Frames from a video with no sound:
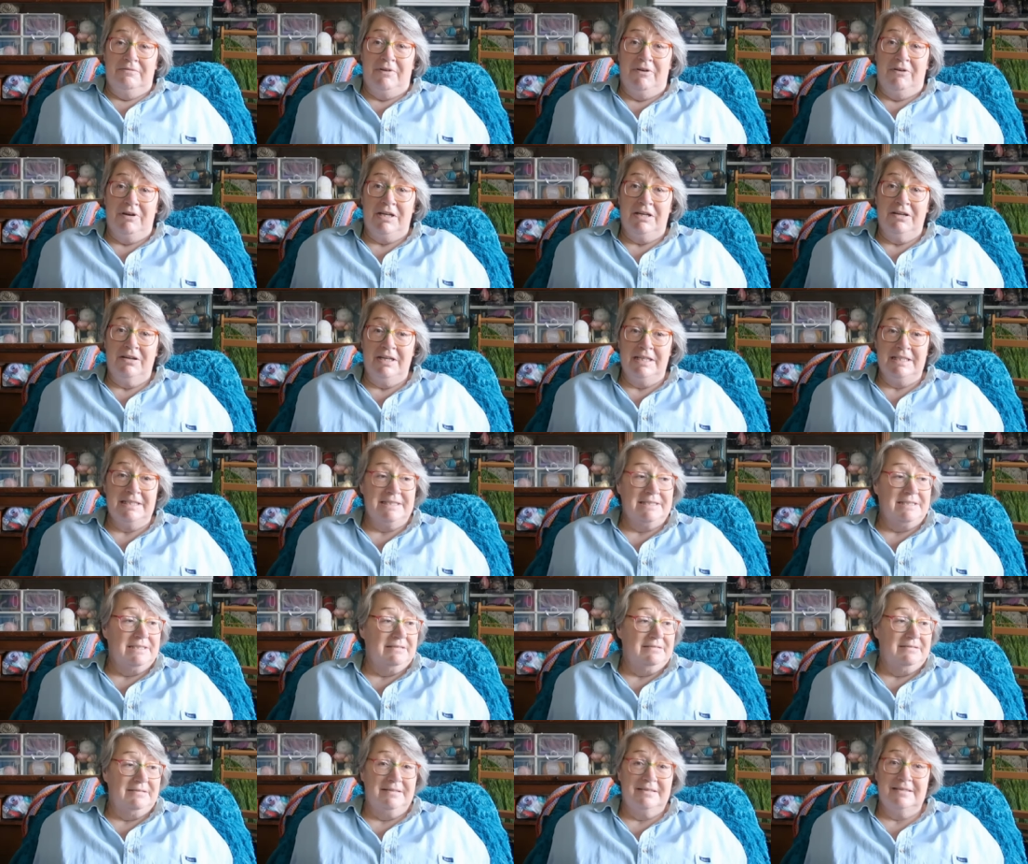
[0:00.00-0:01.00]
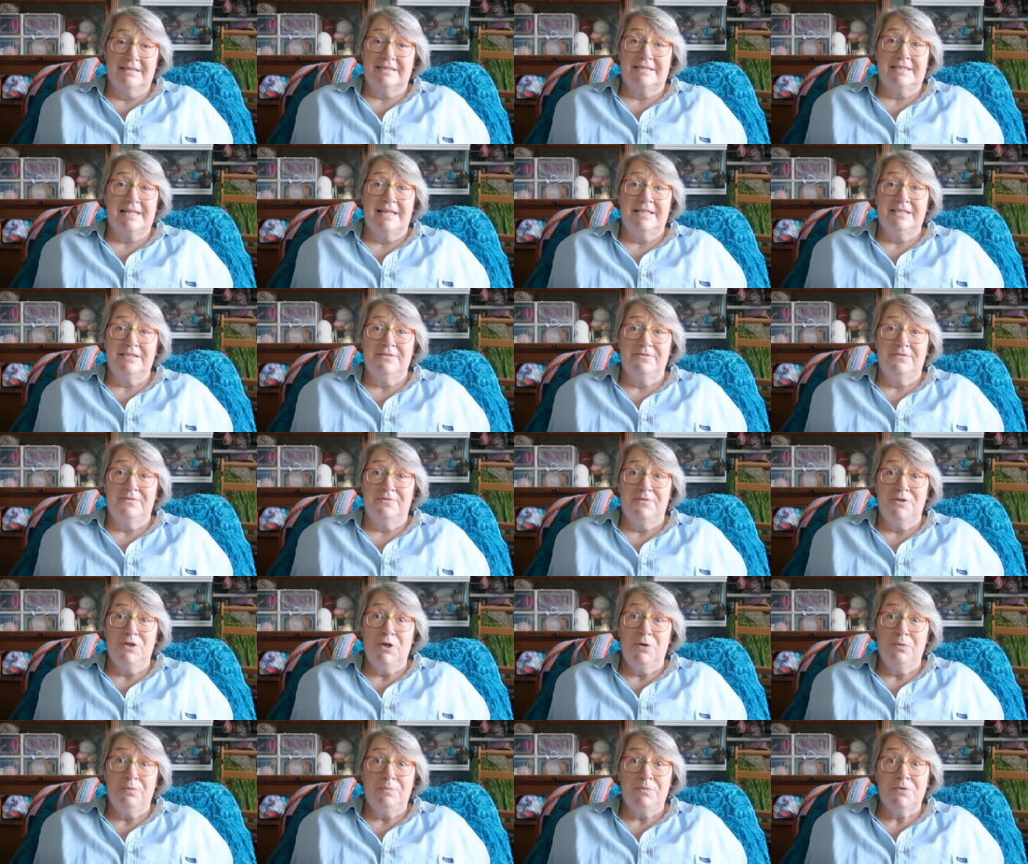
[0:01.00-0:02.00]
very nice set of
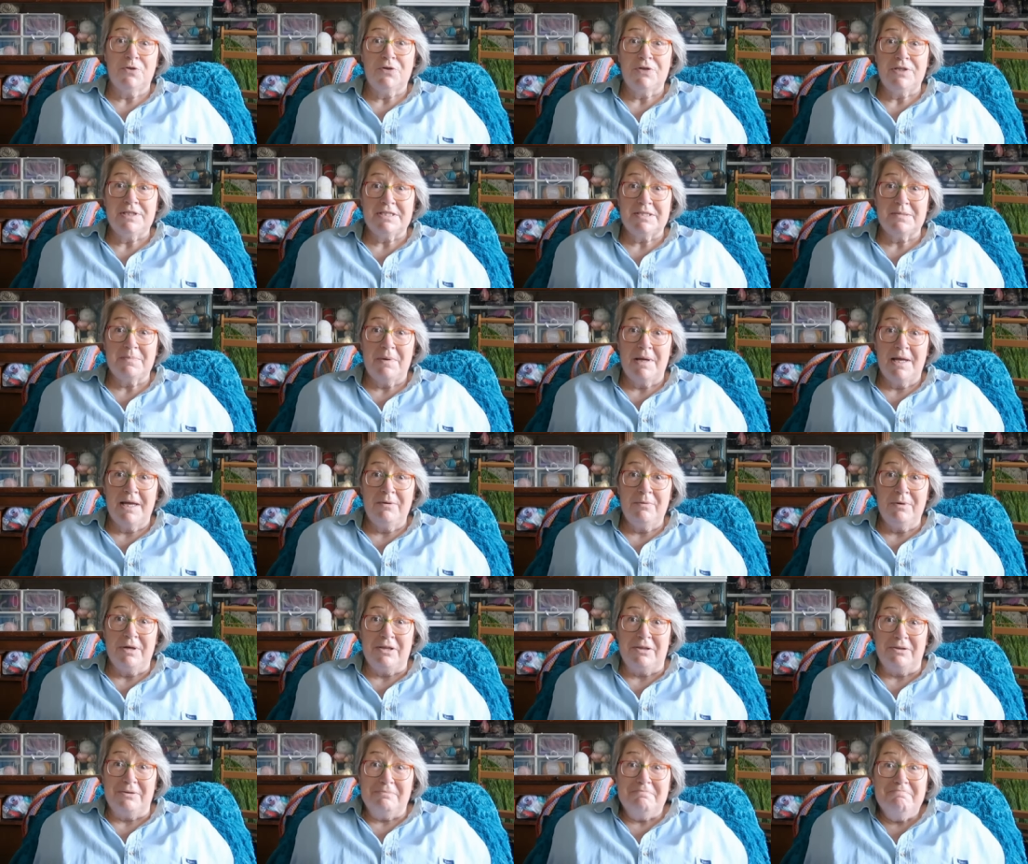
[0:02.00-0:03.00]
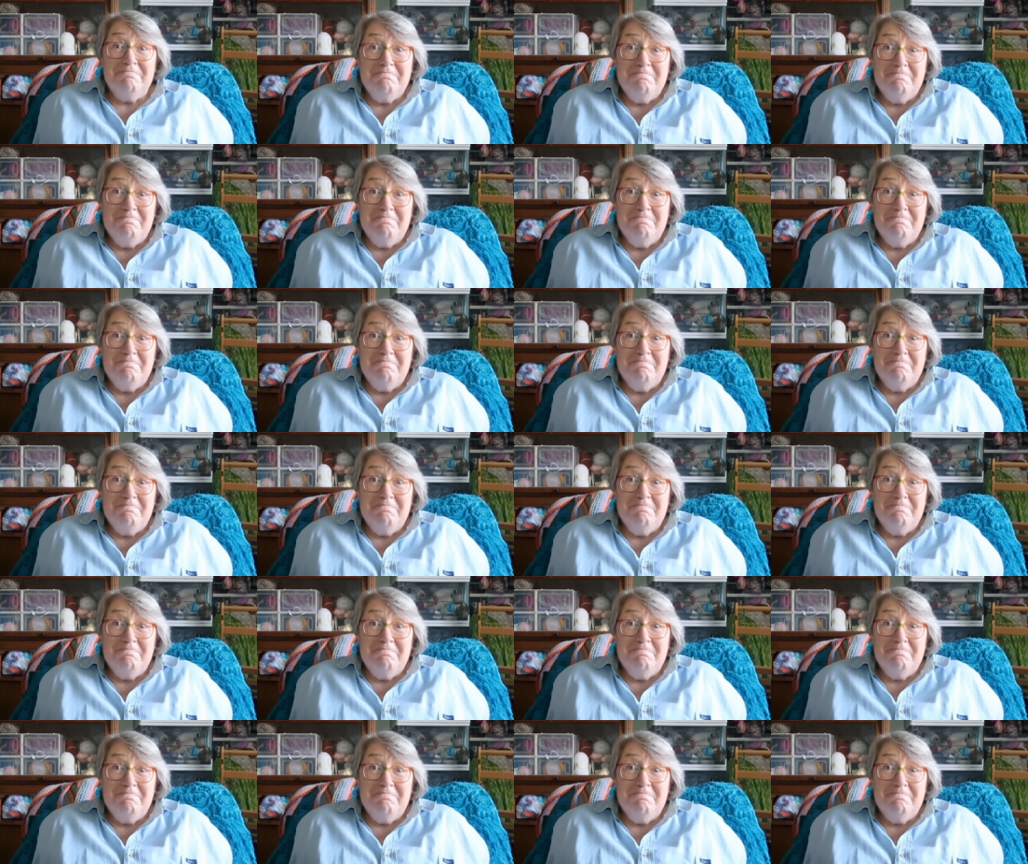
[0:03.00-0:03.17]
new toys to play with.